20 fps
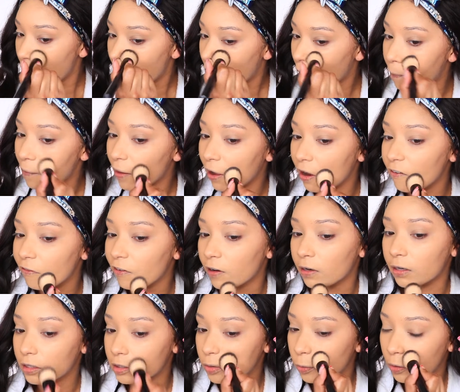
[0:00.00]
Apply your
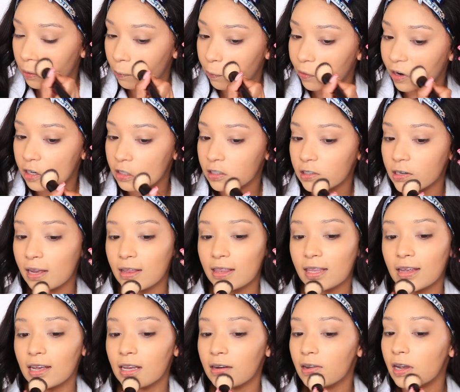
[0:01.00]
foundation with the brush and
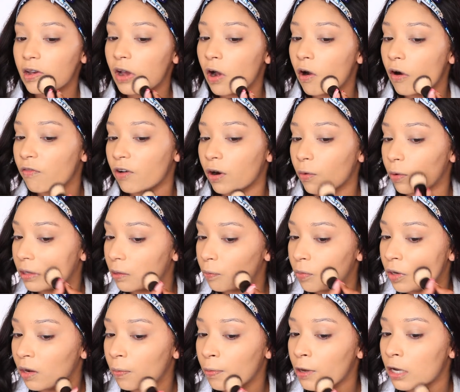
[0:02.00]
then go over it with the
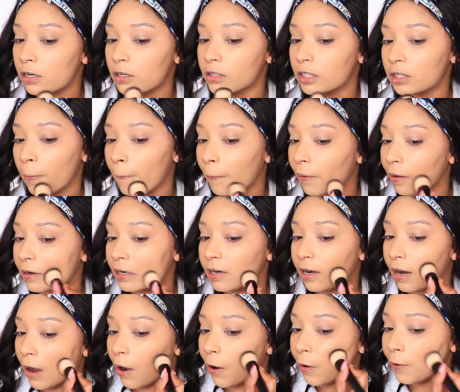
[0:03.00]
beauty blender to blend
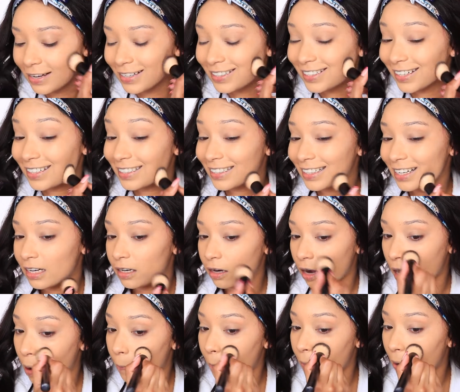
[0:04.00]
it out. It does eat
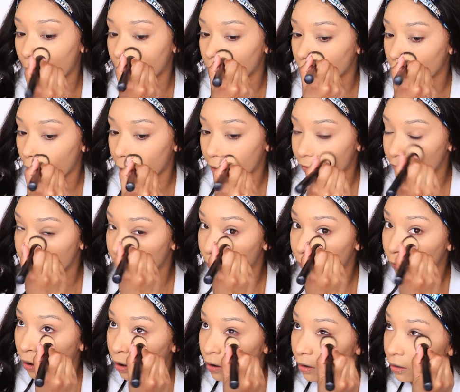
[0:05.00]
up a lot of the
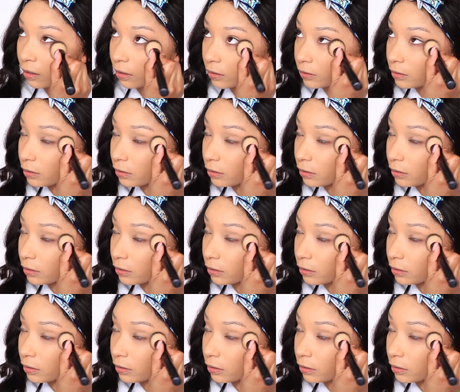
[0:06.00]
product.